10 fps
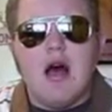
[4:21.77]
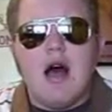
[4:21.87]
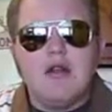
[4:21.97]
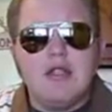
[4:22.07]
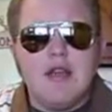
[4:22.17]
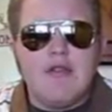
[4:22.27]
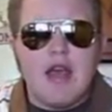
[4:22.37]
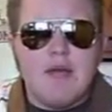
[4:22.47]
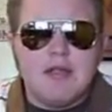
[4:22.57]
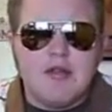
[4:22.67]
I'll save
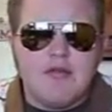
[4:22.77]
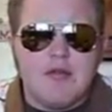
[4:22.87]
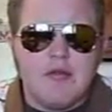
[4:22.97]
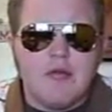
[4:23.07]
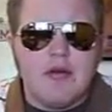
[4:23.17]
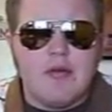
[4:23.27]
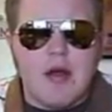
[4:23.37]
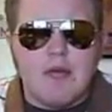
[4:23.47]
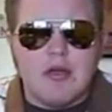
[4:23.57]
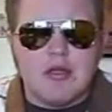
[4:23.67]
CAPTCHA for when
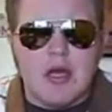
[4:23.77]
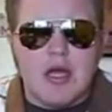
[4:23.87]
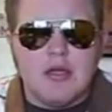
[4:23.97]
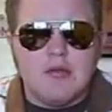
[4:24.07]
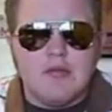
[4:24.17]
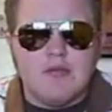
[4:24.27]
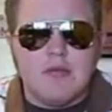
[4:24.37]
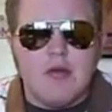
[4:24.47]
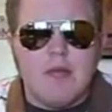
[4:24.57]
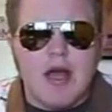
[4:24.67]
Robert is on,
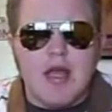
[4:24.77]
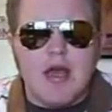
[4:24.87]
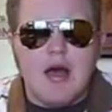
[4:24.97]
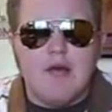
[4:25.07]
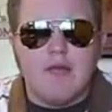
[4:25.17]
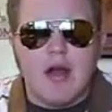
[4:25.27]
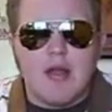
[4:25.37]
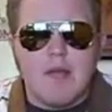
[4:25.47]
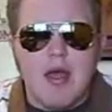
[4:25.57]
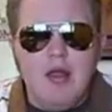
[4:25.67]
my
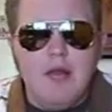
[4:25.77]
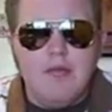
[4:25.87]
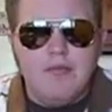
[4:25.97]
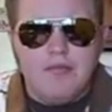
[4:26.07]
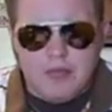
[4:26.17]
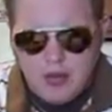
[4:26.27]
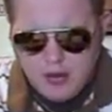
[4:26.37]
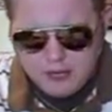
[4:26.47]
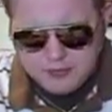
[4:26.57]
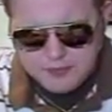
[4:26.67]
running mate.
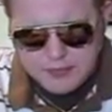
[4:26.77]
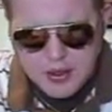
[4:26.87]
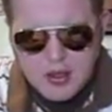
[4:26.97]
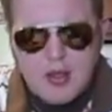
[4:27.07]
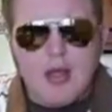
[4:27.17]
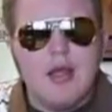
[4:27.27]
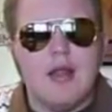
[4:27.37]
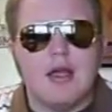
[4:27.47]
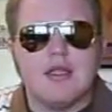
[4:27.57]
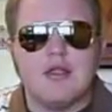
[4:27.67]
He
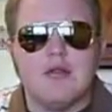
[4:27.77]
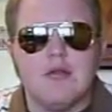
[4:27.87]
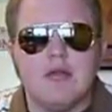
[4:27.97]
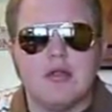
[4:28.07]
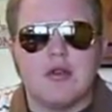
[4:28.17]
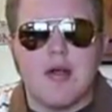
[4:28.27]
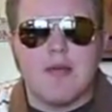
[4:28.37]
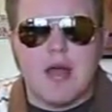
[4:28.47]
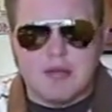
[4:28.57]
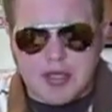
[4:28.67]
likes to describe
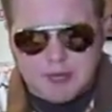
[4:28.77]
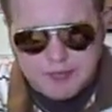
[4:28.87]
CAPTCHA.